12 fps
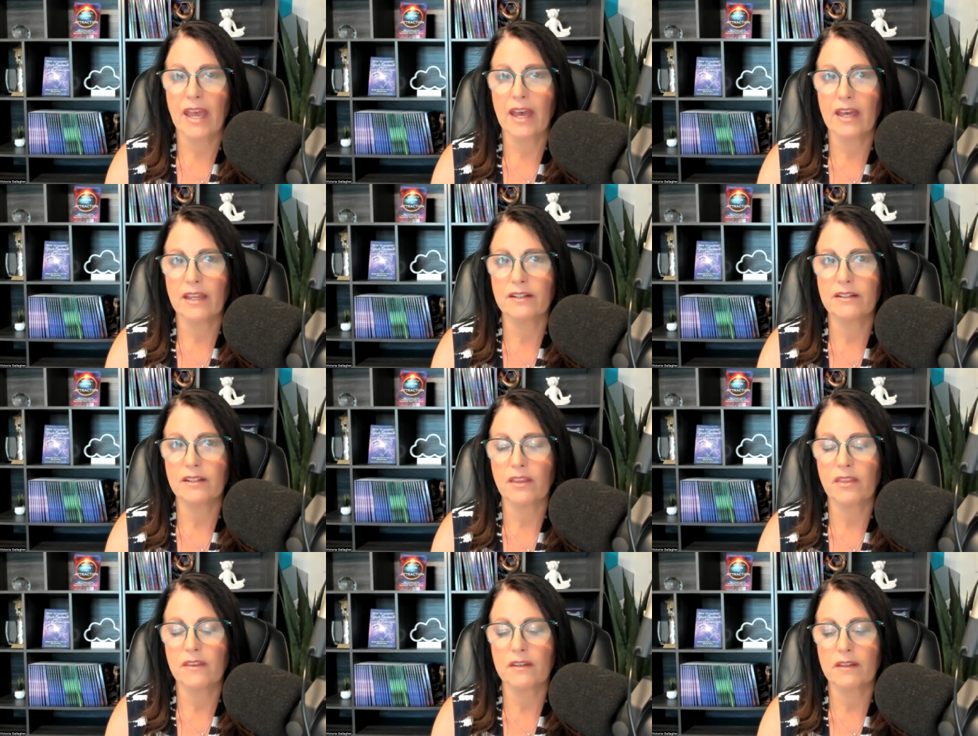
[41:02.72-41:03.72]
and
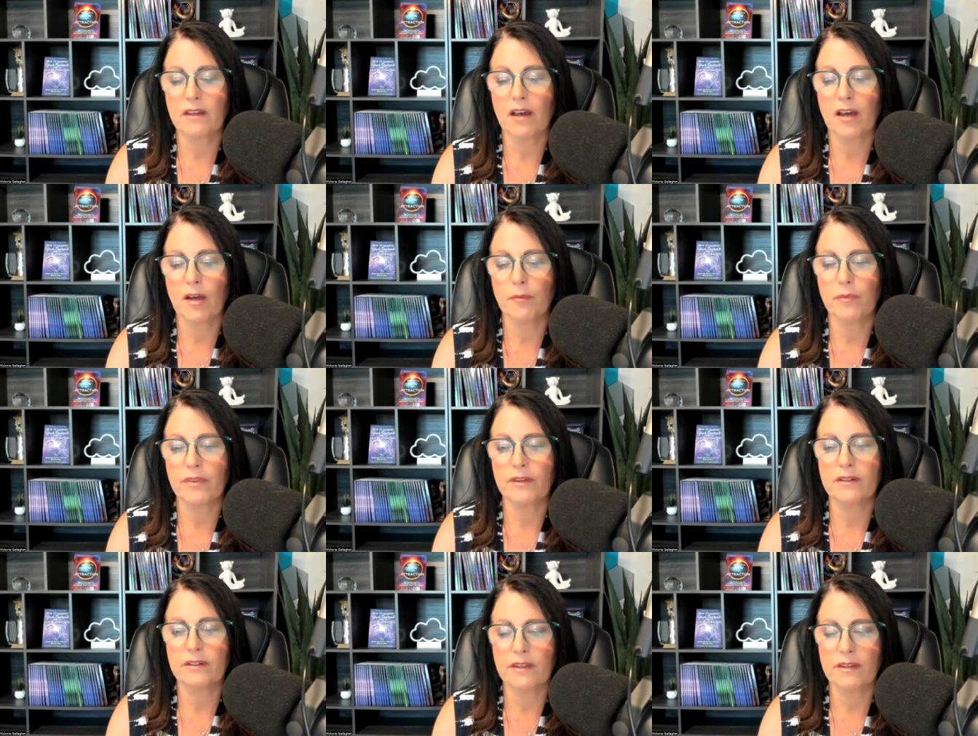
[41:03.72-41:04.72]
the um
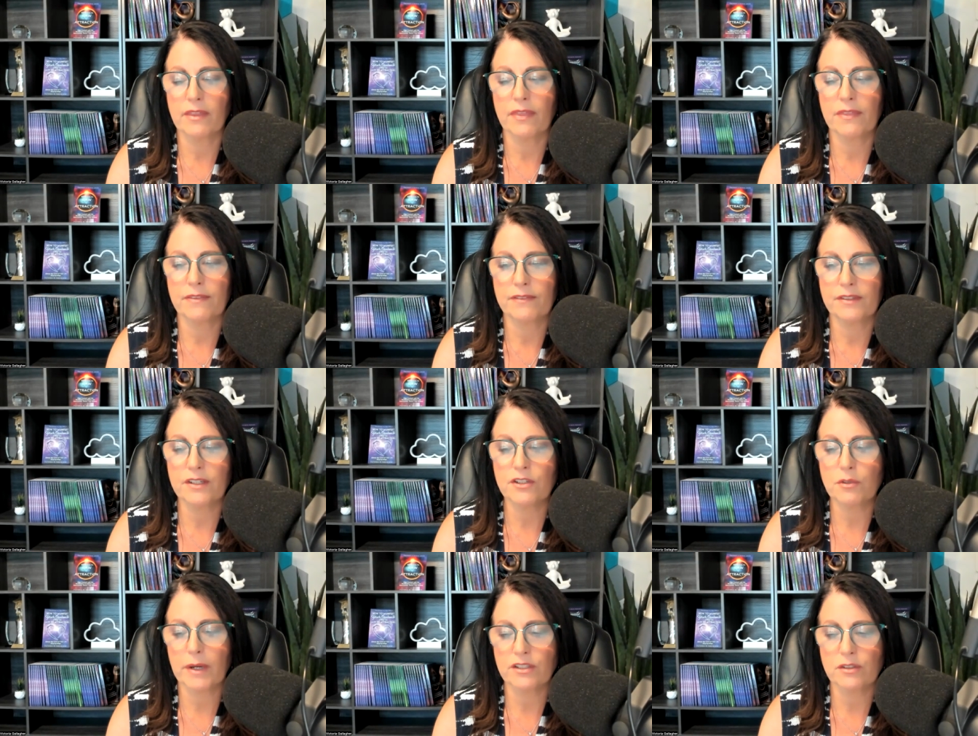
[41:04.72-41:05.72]
the the
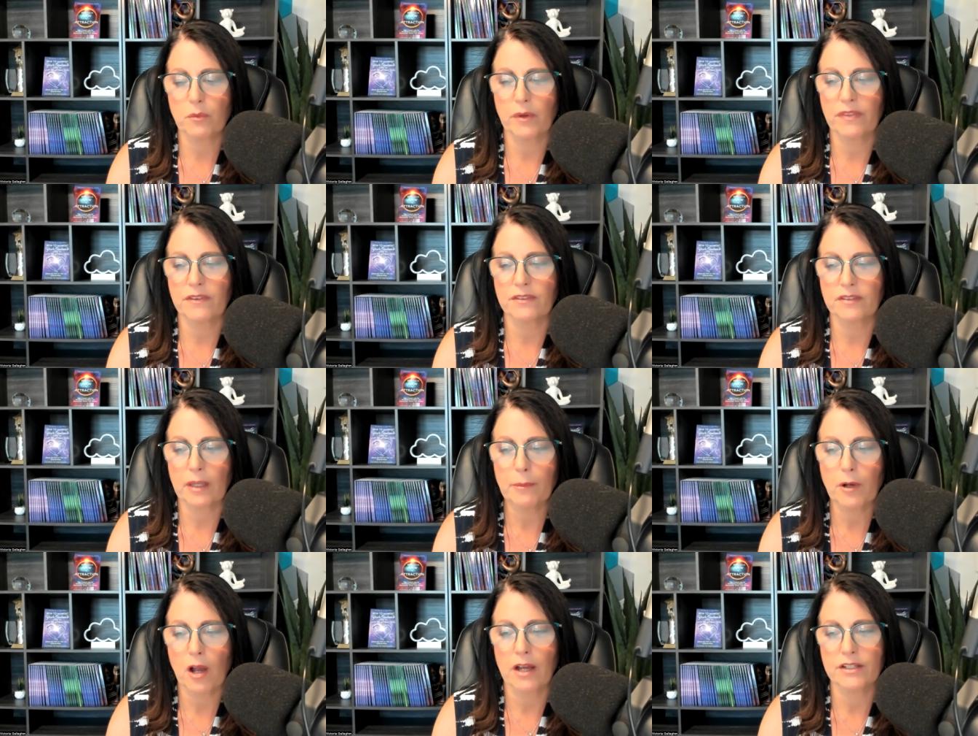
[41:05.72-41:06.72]
situation with the
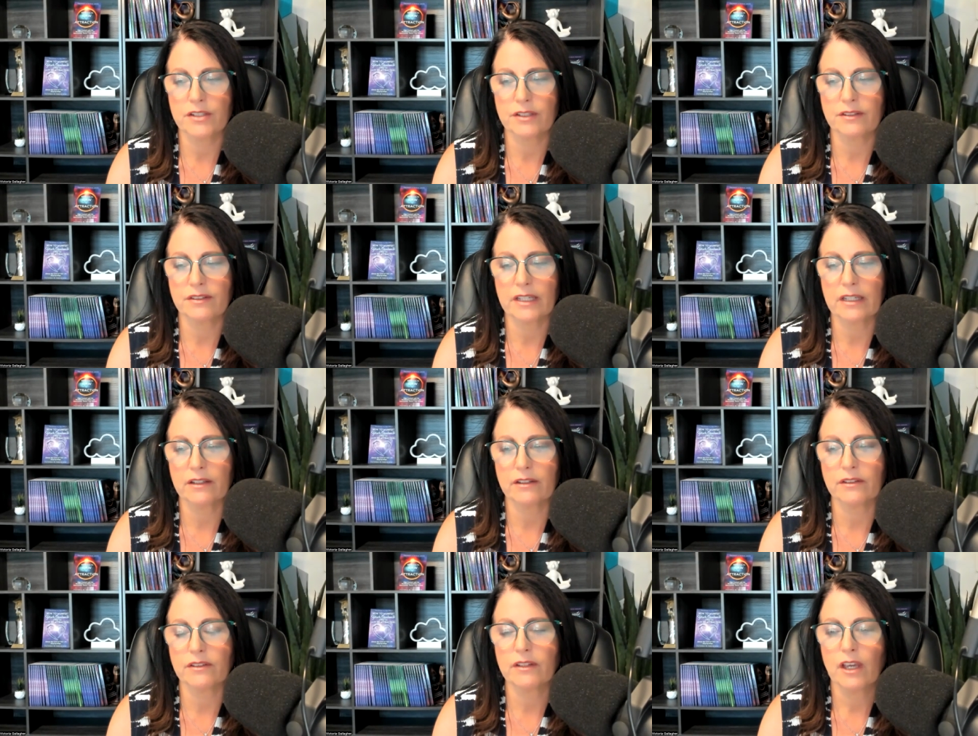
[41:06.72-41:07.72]
subconscious
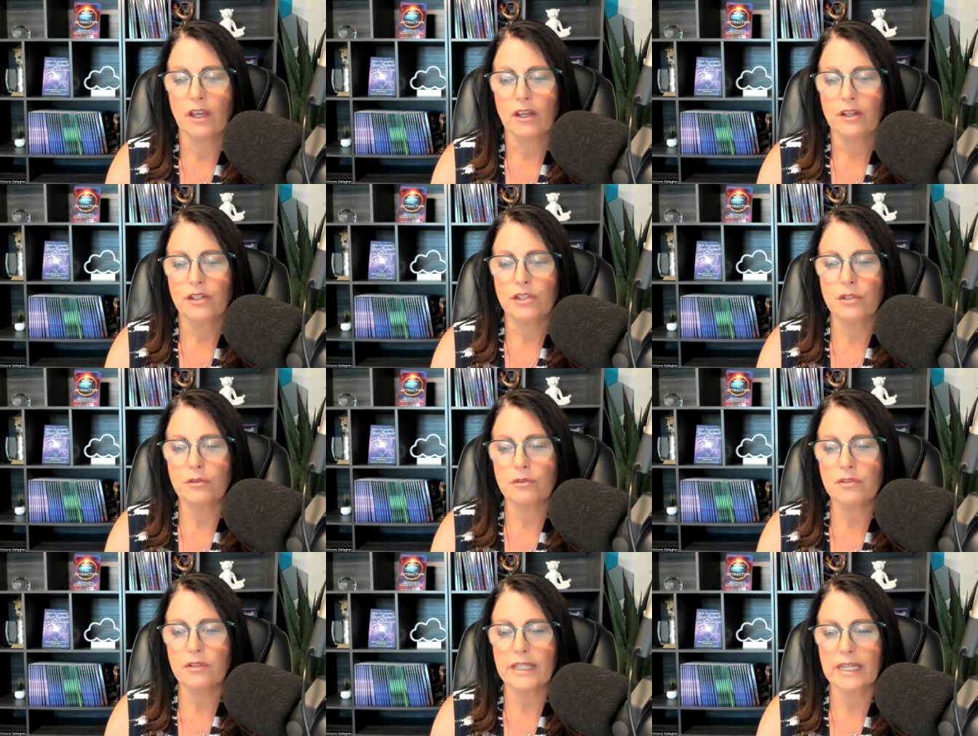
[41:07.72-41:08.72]
is
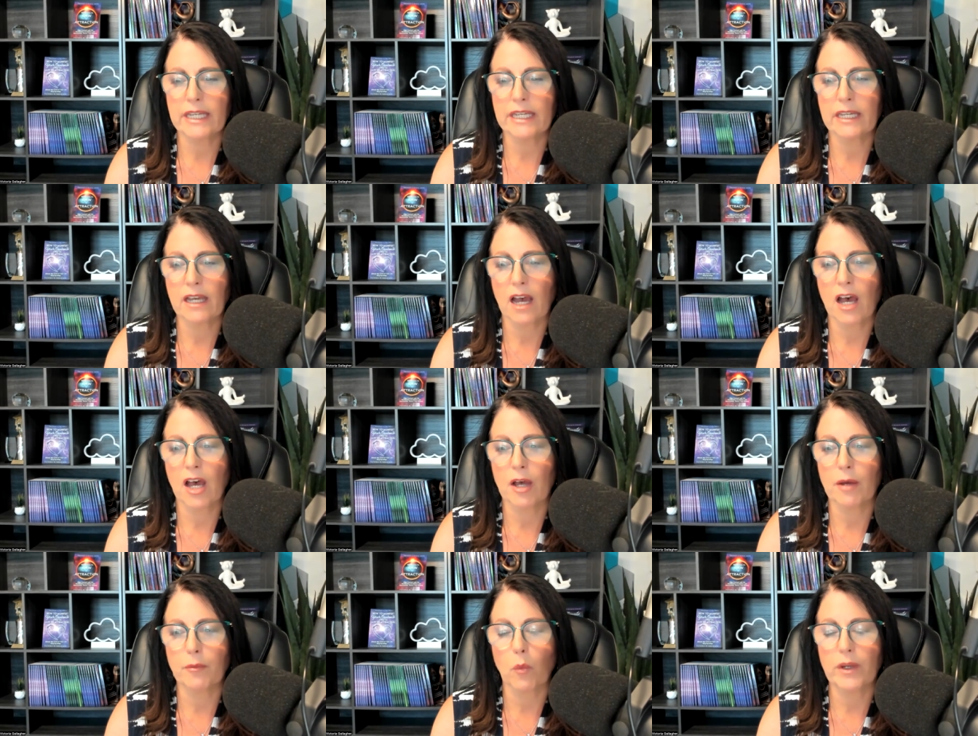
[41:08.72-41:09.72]
usually
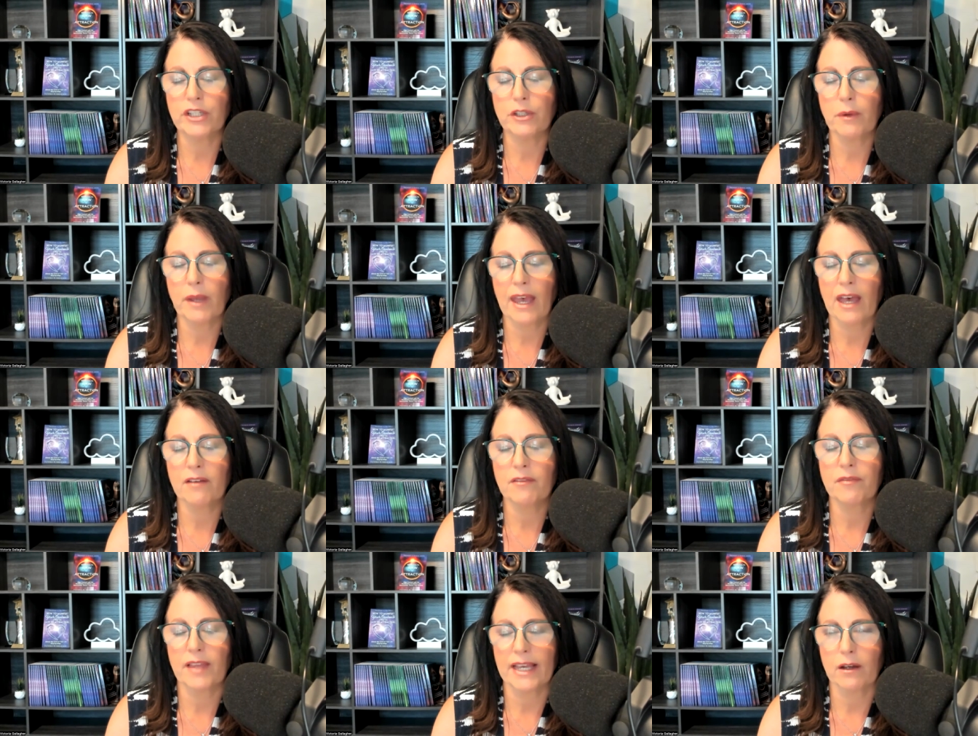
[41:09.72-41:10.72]
um when you
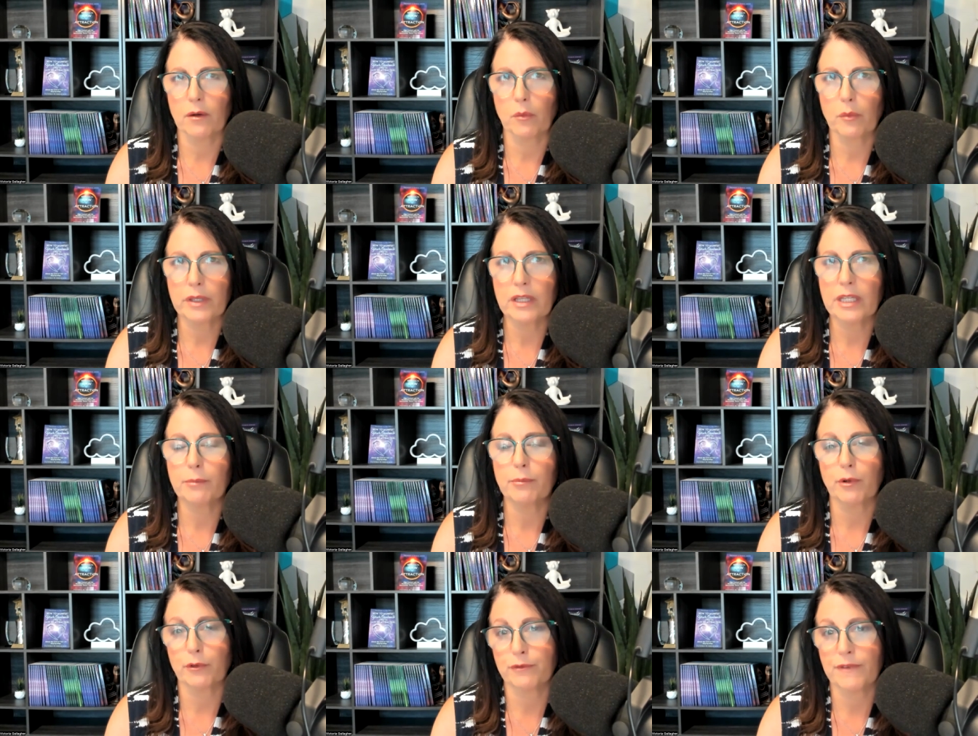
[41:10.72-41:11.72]
have like a really
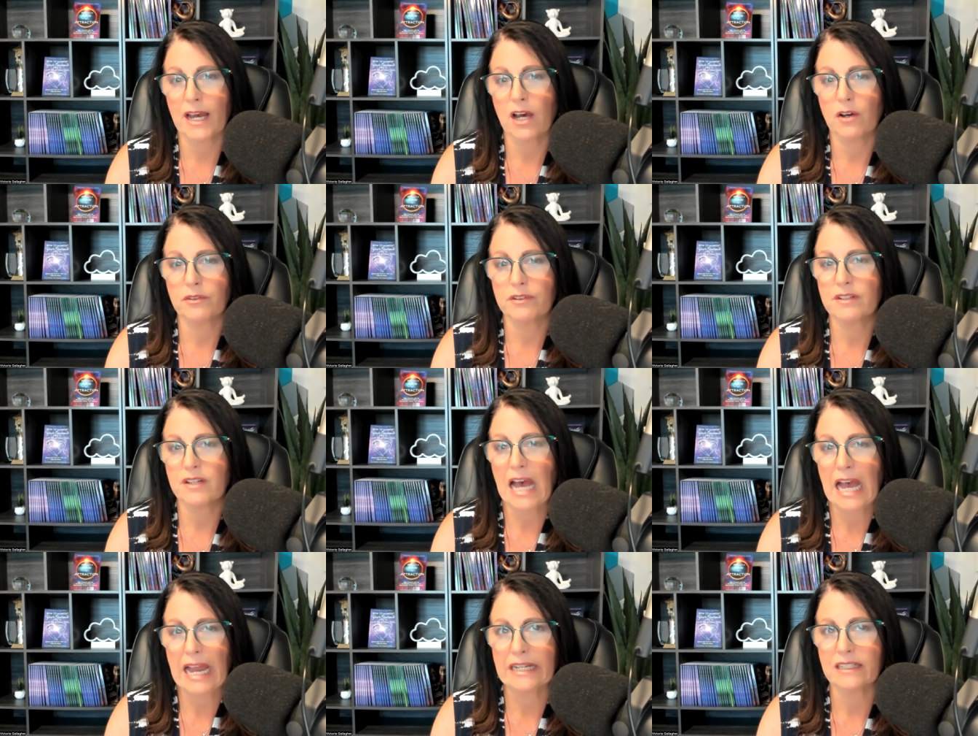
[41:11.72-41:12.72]
profound
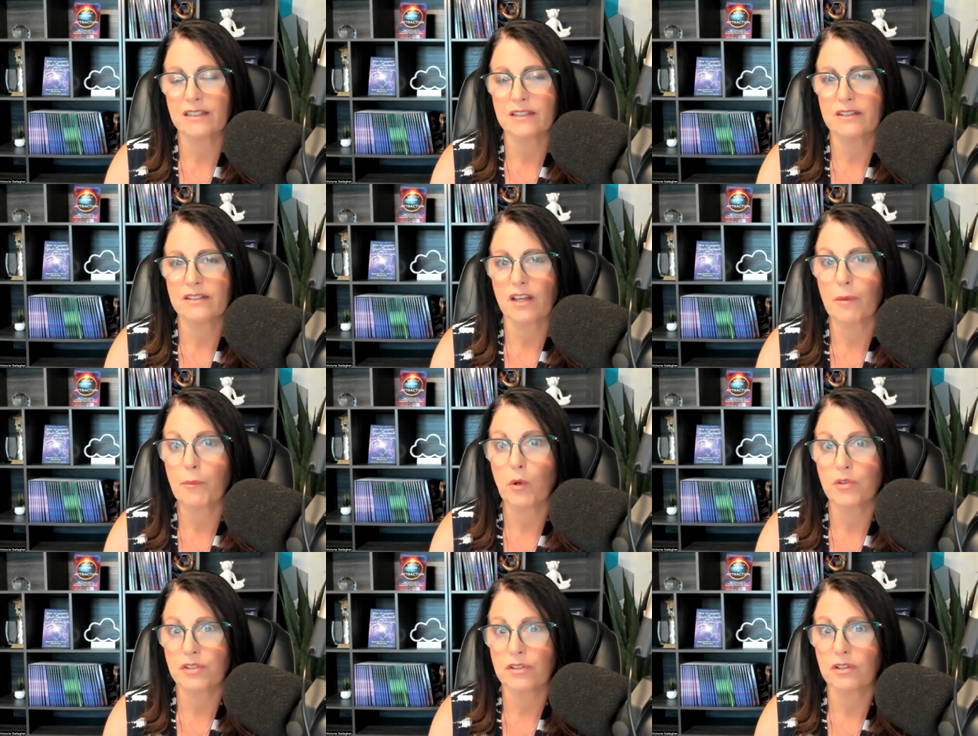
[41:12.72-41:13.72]
heightened
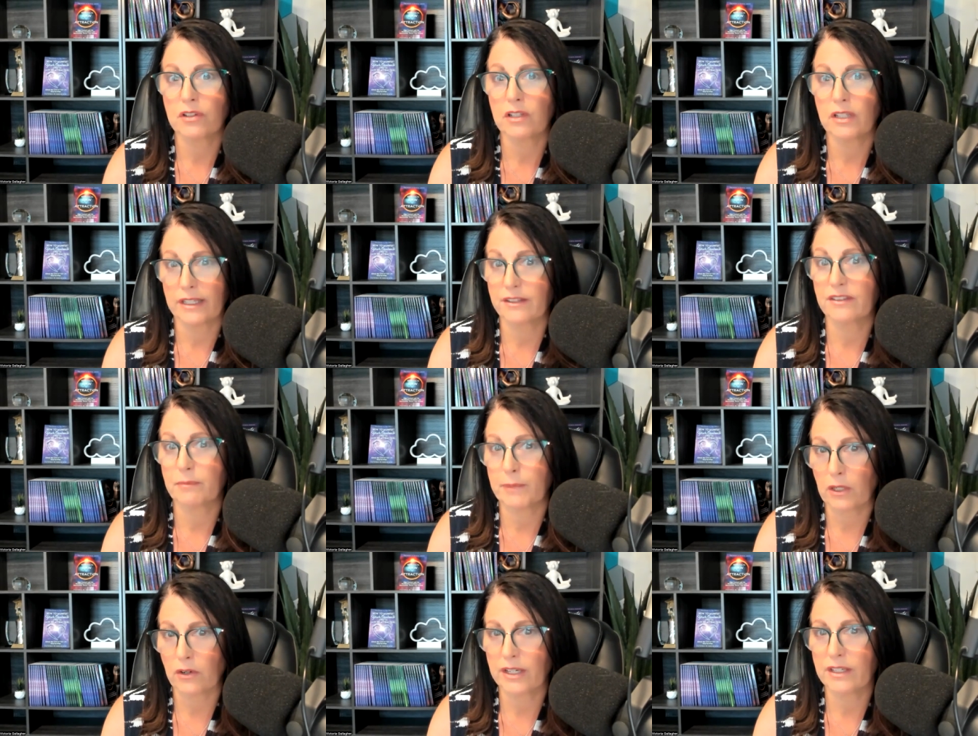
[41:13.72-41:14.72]
emotional
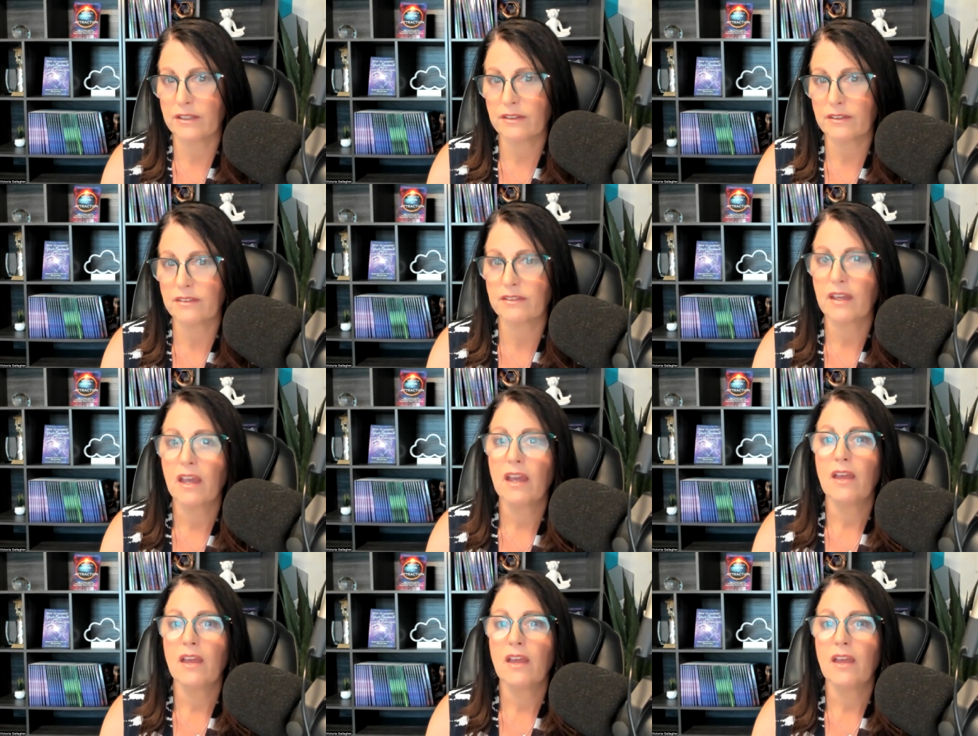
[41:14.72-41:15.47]
experience